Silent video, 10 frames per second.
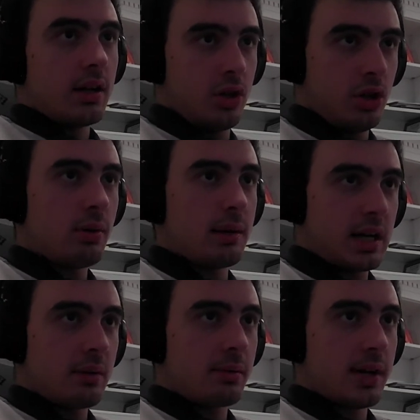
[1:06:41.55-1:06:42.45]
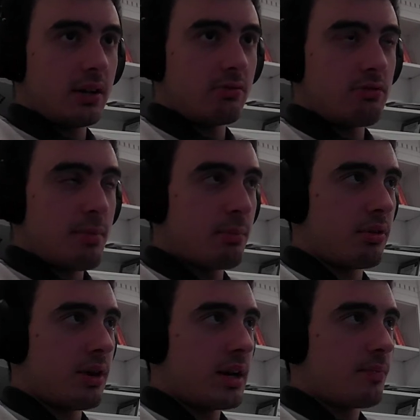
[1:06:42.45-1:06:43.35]
You know what I'm talking about, right? You
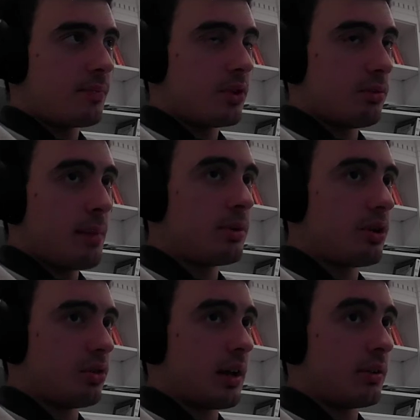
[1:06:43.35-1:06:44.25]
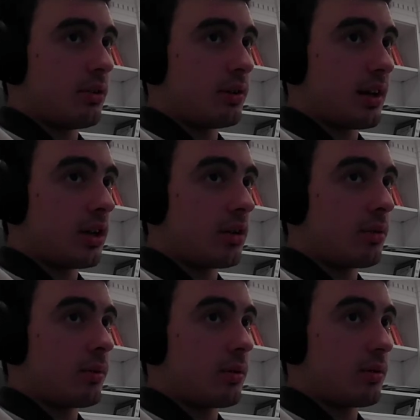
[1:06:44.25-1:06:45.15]
remember, right? You remember those? Those like you.
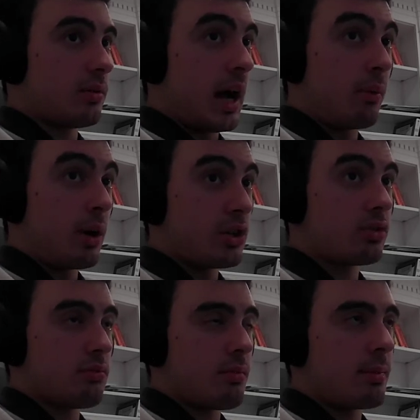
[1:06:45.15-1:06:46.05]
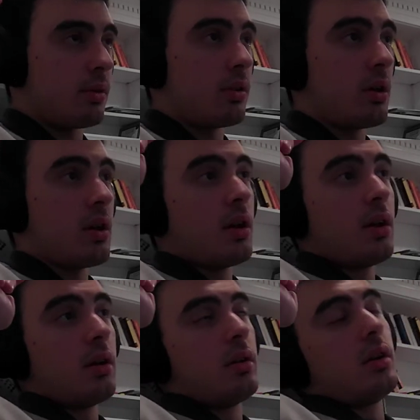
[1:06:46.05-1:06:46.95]
I want you to remember those.
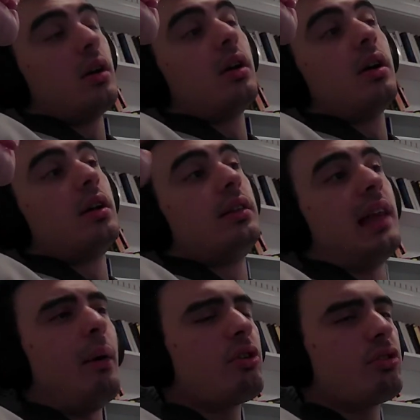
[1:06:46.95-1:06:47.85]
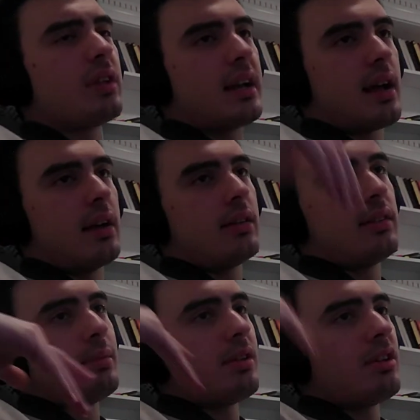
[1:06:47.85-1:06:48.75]
Doubles is like that.
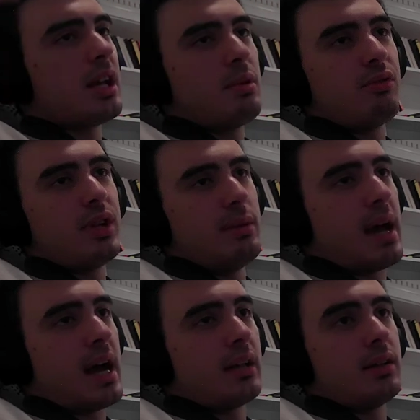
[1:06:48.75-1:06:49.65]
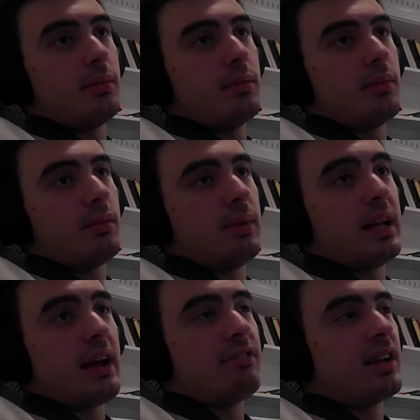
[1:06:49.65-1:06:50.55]
Sometimes it can be really bad,
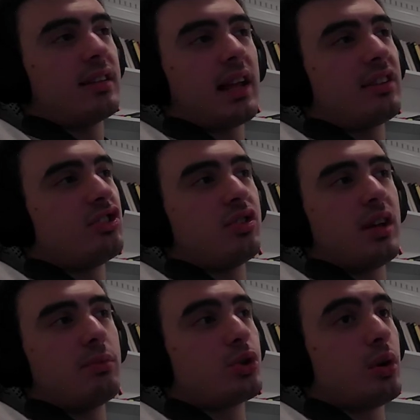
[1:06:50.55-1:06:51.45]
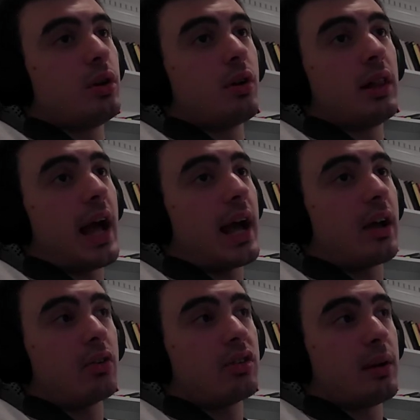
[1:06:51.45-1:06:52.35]
but I feel like that's just him trolling or
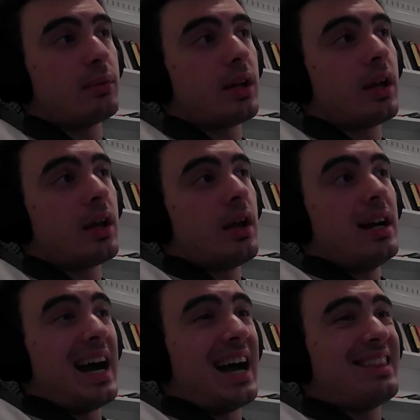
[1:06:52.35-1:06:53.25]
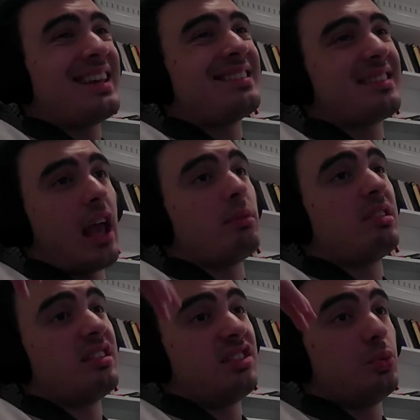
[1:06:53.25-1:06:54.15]
lagging or something. I think his game
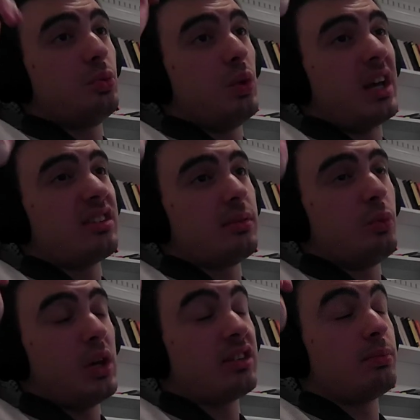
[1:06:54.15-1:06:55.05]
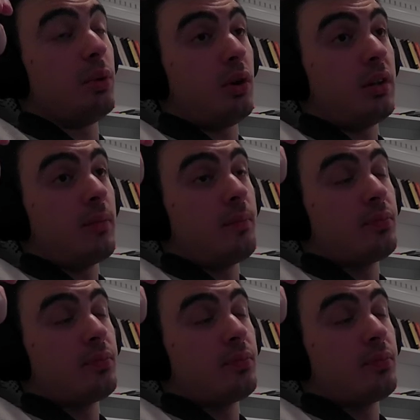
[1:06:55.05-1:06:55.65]
sense is weakest point.